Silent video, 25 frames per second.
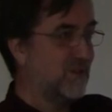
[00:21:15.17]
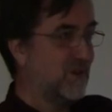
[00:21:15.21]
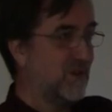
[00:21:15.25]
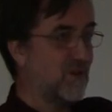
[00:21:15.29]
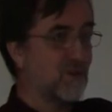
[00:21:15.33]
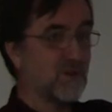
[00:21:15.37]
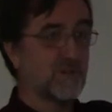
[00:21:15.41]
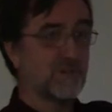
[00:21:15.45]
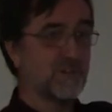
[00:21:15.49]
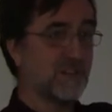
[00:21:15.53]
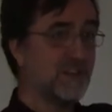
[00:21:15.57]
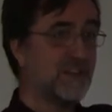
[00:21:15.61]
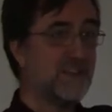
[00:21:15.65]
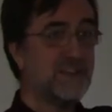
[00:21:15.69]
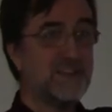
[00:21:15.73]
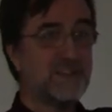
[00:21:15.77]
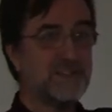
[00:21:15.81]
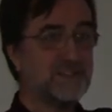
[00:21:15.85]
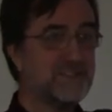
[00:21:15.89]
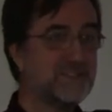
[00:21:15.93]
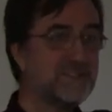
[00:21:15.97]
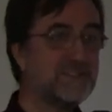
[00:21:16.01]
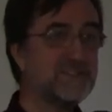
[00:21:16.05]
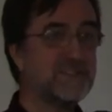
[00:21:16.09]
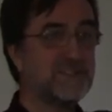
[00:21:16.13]
are they
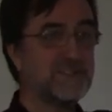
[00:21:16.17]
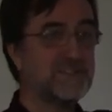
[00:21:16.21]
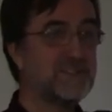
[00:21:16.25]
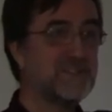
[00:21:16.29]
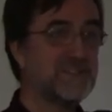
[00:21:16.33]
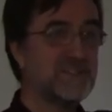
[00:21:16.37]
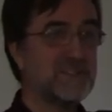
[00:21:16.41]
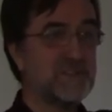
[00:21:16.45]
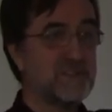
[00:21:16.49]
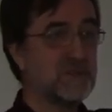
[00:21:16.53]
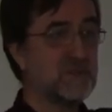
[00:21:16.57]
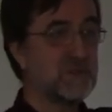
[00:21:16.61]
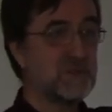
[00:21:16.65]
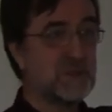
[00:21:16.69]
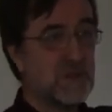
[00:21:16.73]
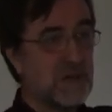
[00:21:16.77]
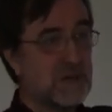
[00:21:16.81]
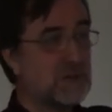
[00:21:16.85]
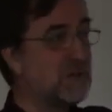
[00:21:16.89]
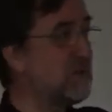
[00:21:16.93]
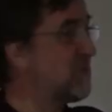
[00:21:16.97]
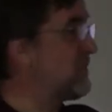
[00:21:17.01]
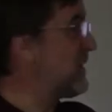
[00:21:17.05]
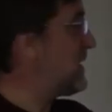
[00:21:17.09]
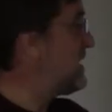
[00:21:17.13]
in the
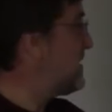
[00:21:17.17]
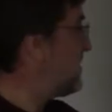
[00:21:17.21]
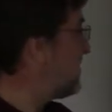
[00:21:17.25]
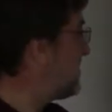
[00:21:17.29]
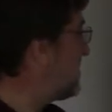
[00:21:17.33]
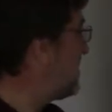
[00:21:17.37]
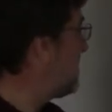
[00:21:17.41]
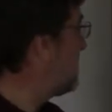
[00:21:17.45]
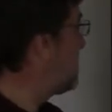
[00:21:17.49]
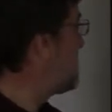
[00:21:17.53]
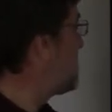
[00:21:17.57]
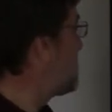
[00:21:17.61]
United States?